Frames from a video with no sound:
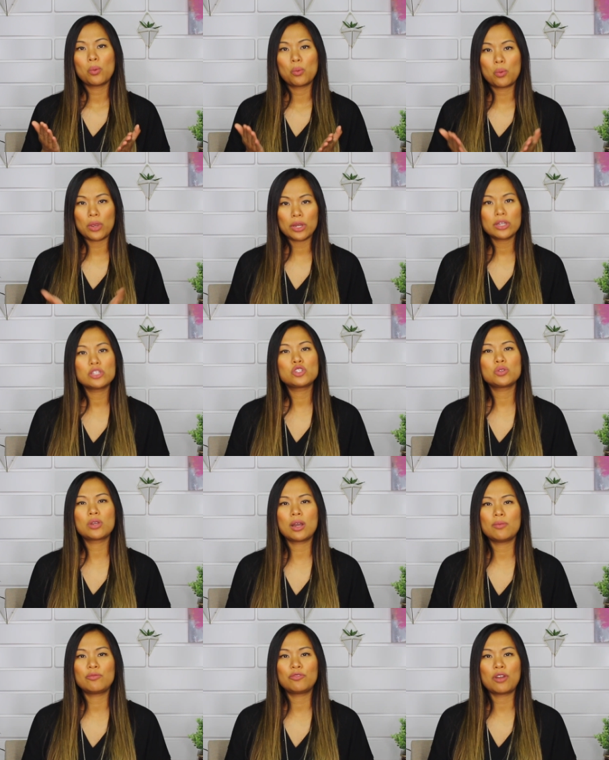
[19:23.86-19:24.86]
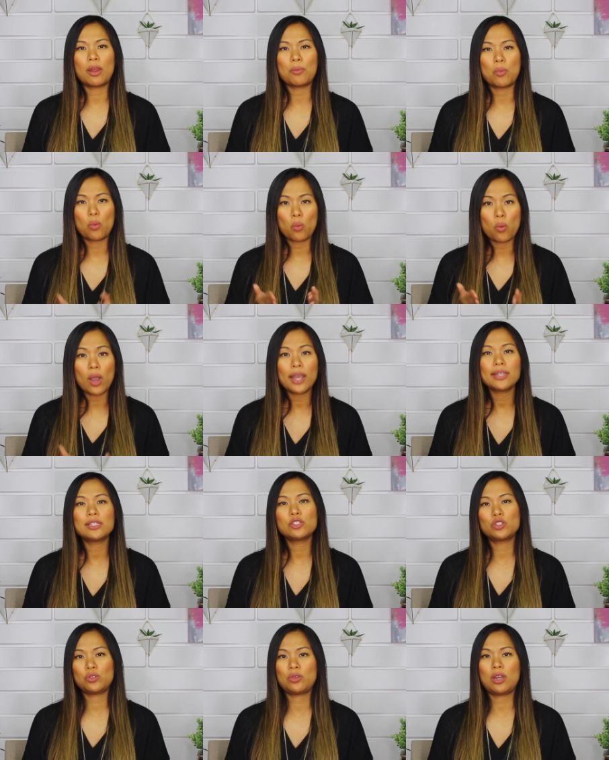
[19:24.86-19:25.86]
where did you come from? Why
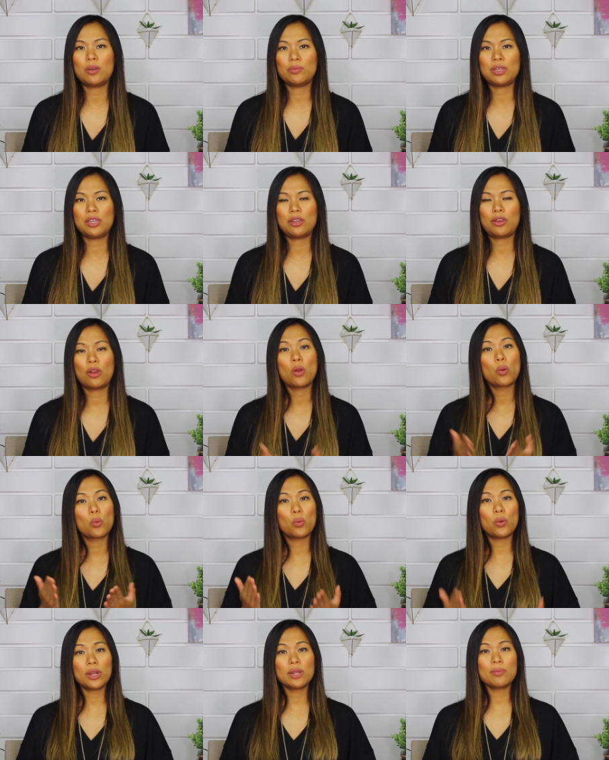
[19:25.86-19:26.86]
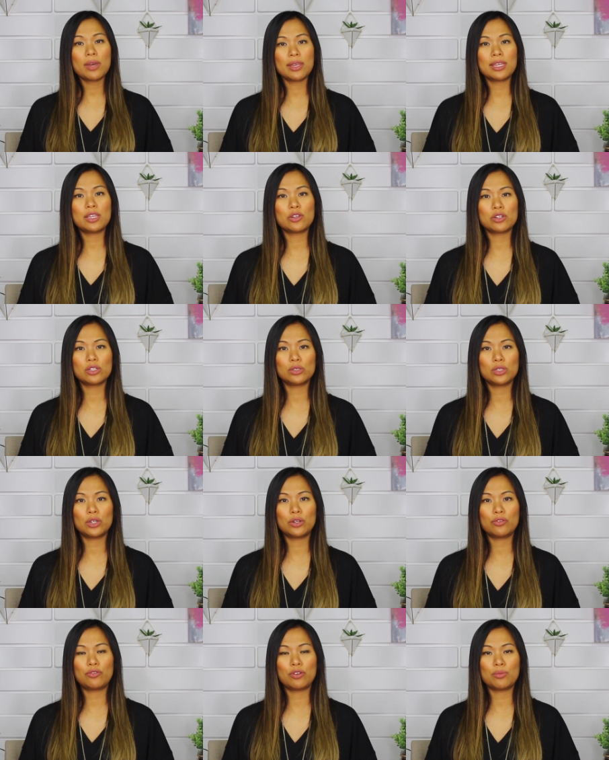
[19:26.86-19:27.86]
did you come here? What am I here to
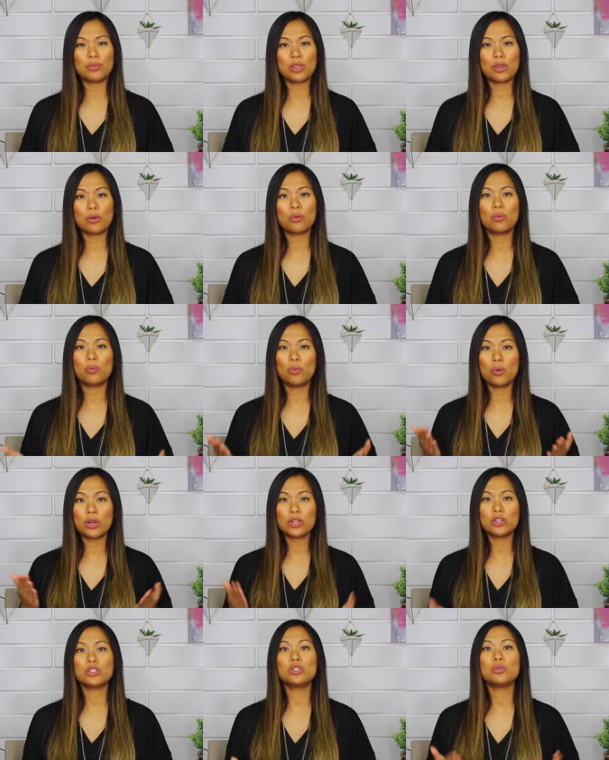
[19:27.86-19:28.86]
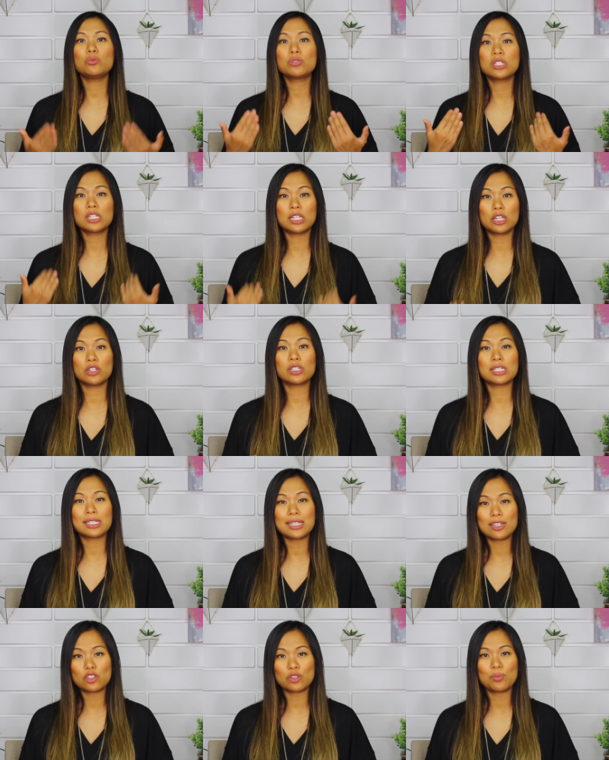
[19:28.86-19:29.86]
learn from you? What are you here to
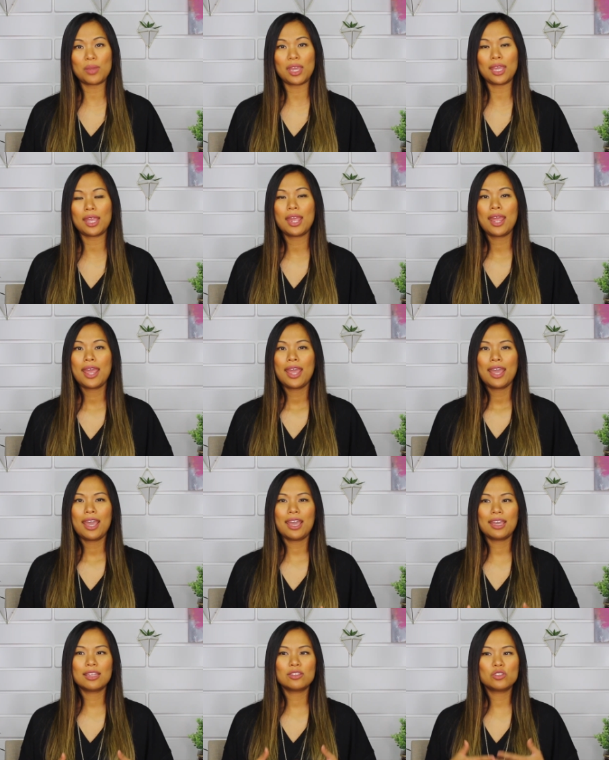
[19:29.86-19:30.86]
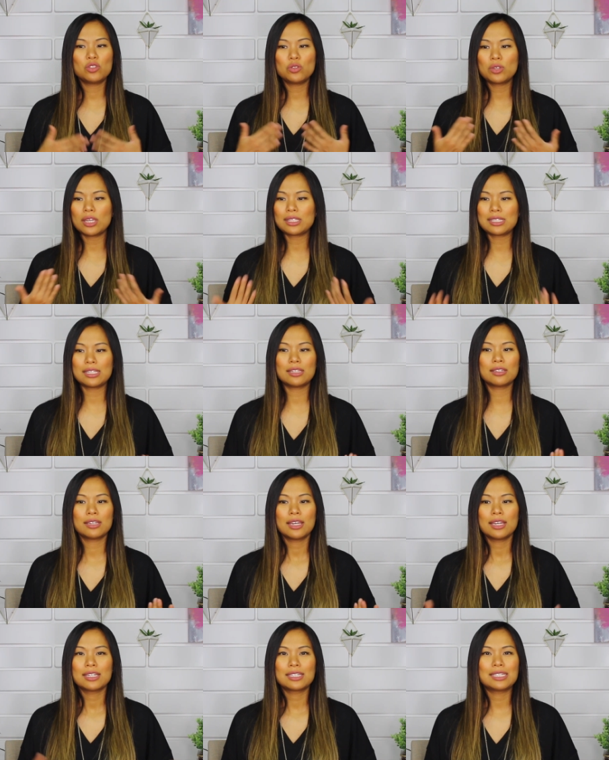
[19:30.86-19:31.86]
teach me? And you get to
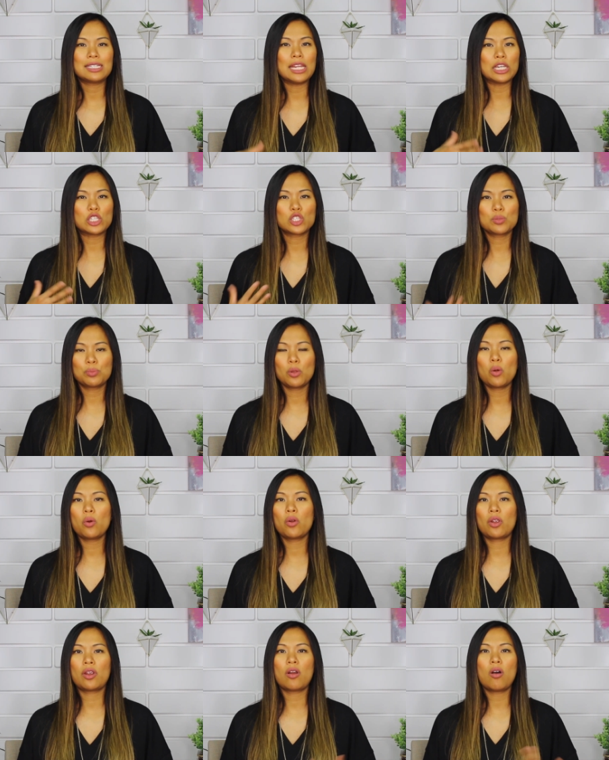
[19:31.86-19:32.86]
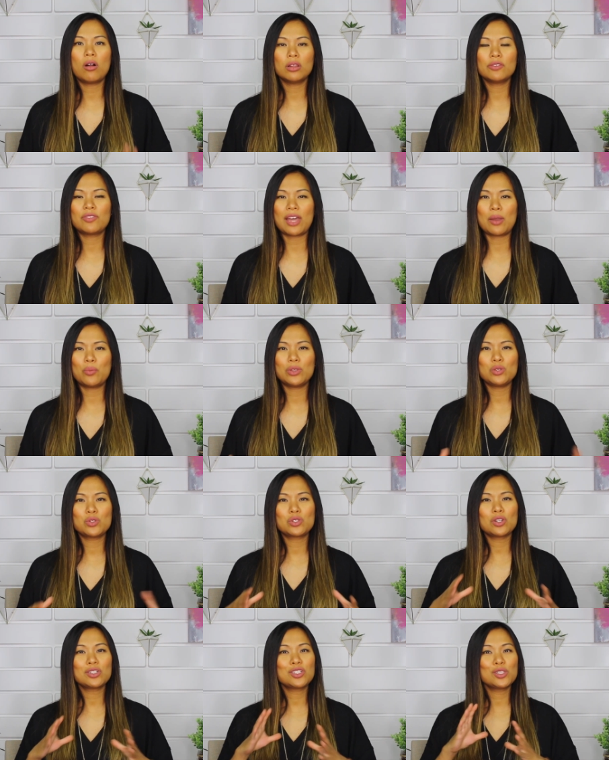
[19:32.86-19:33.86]
explore all of that. And when you
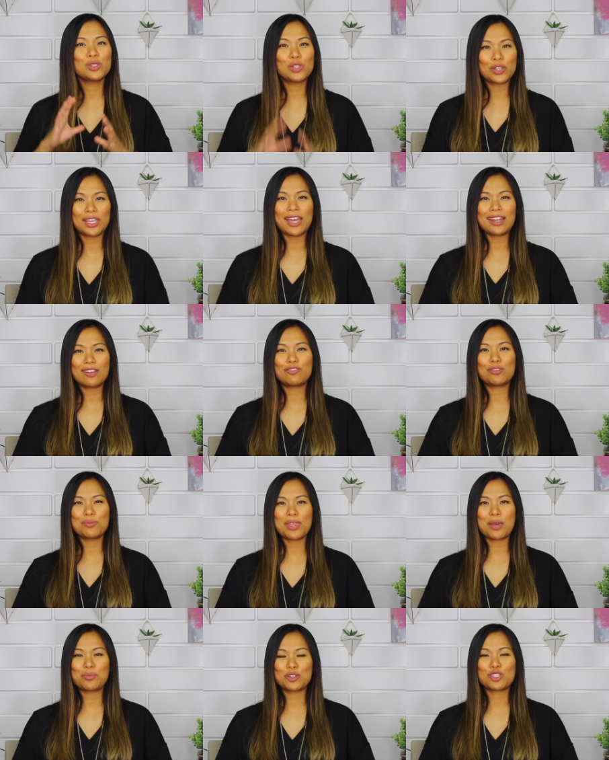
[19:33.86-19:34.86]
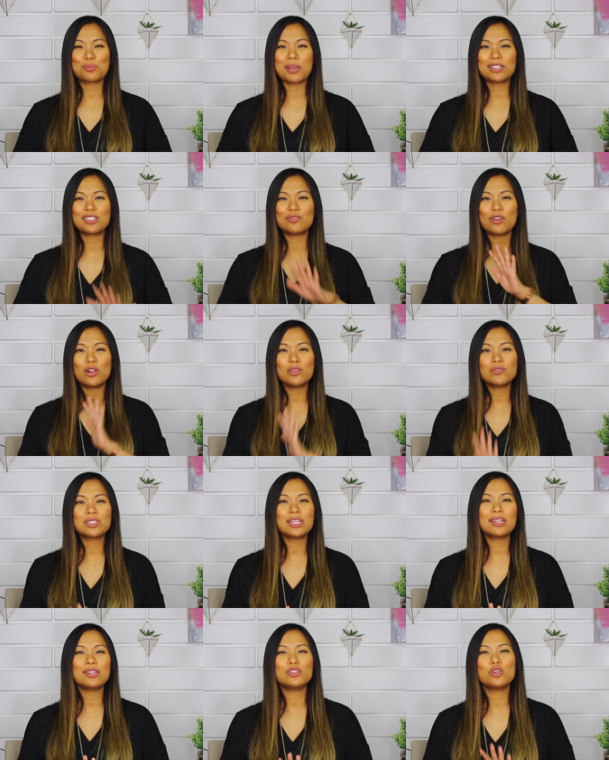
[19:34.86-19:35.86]
start to look at it from that perspective, all of a
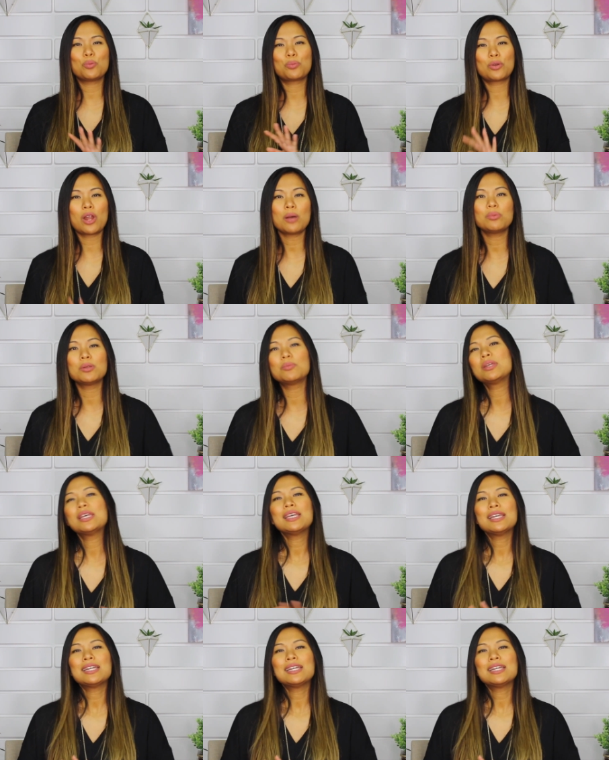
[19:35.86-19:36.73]
sudden your problem